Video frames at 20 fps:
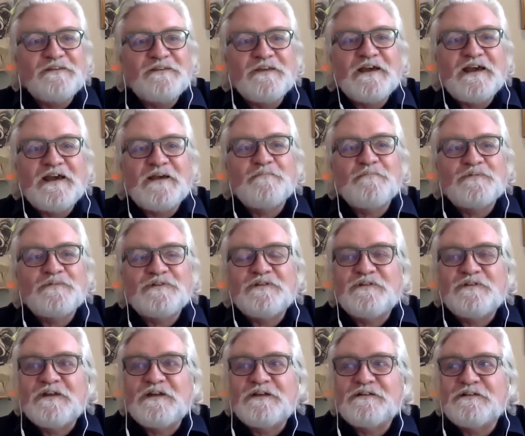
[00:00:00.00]
and the amps
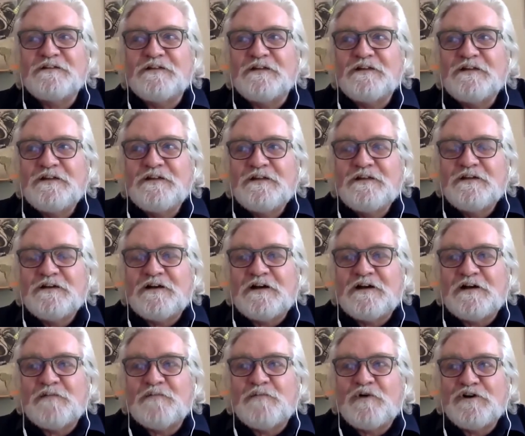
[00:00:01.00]
and that. Uh,
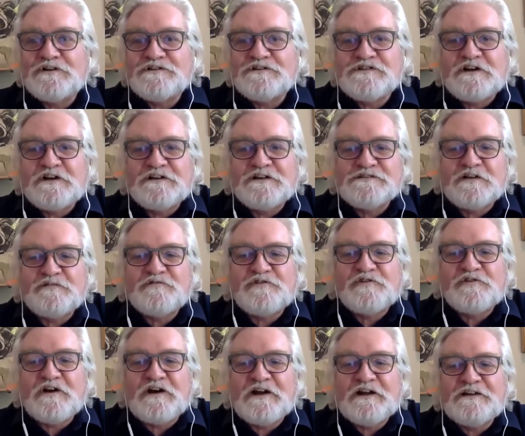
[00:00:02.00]
I apologise. I've
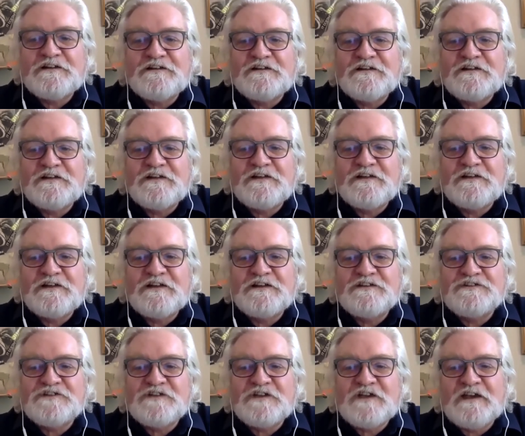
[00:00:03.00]
tried in
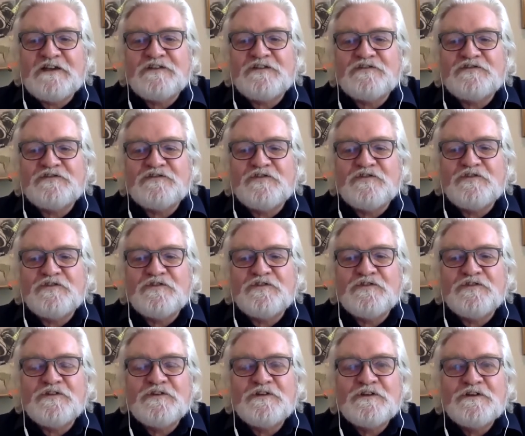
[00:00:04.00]
each case
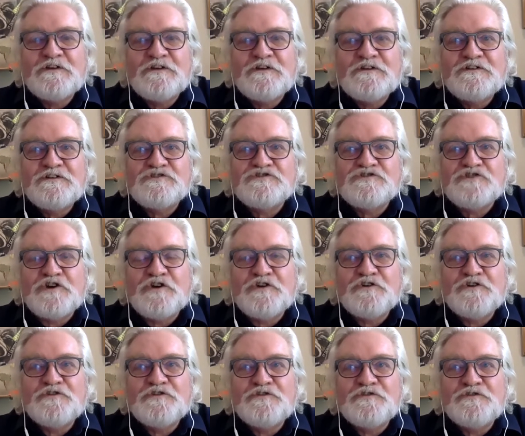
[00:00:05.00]
to
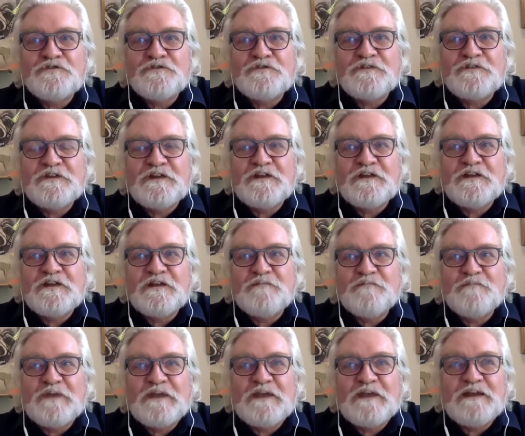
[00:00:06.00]
show the
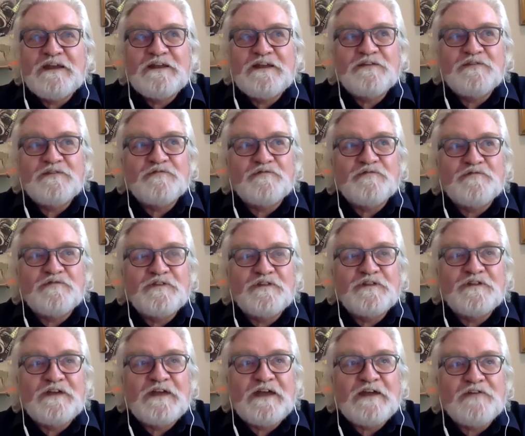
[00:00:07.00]
meaning of
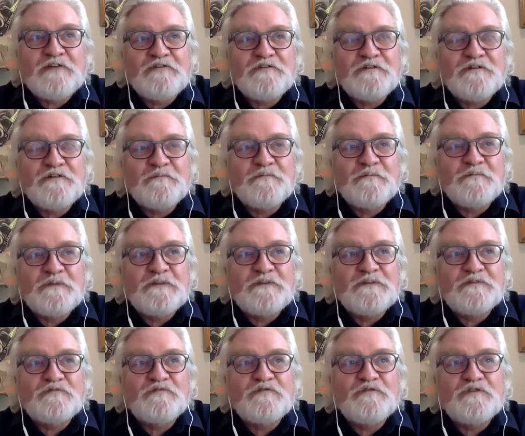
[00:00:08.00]
the acronym
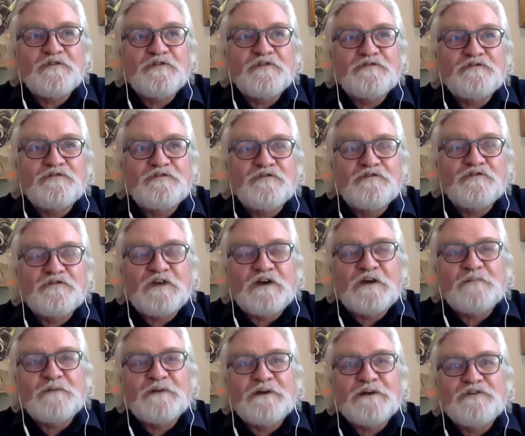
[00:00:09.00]
in the first
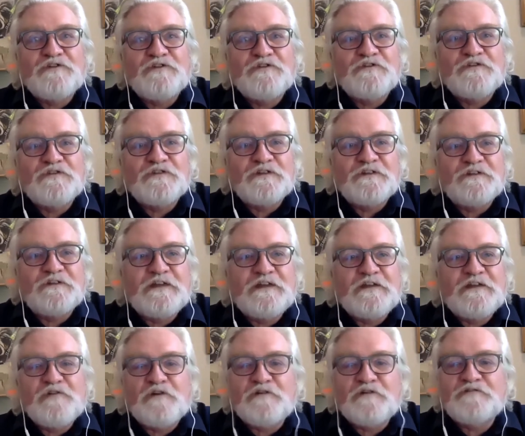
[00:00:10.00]
time I use it, and
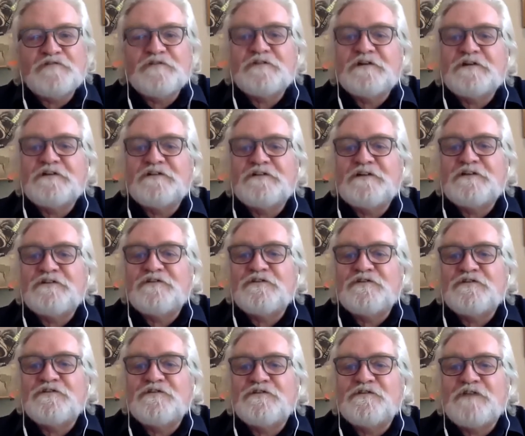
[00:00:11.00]
thereafter I tend to
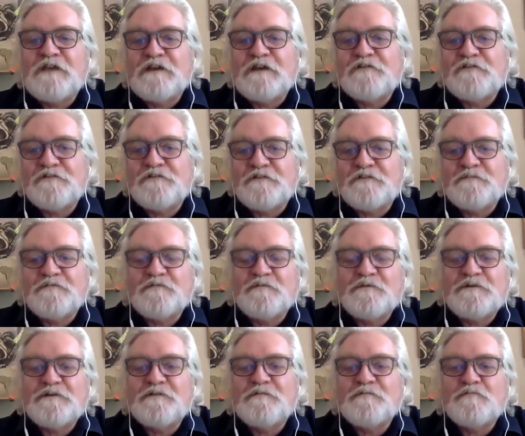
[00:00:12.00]
use the acronyms.
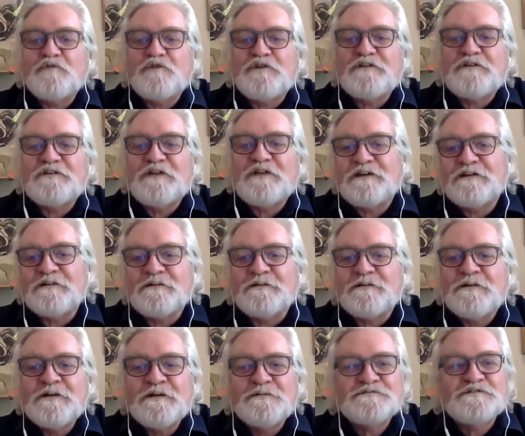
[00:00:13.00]
But a point taken.
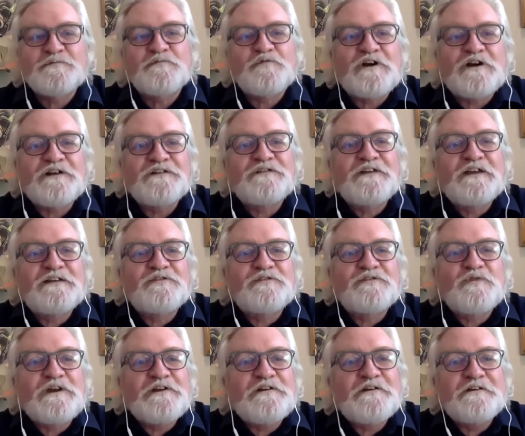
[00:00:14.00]
Surprised that
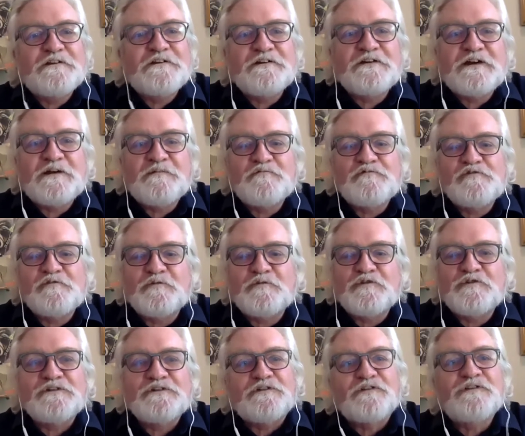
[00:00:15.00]
query didn't come from
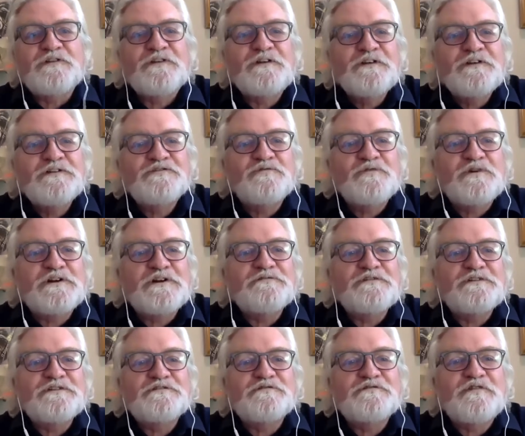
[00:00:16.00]
Chris. It's one of his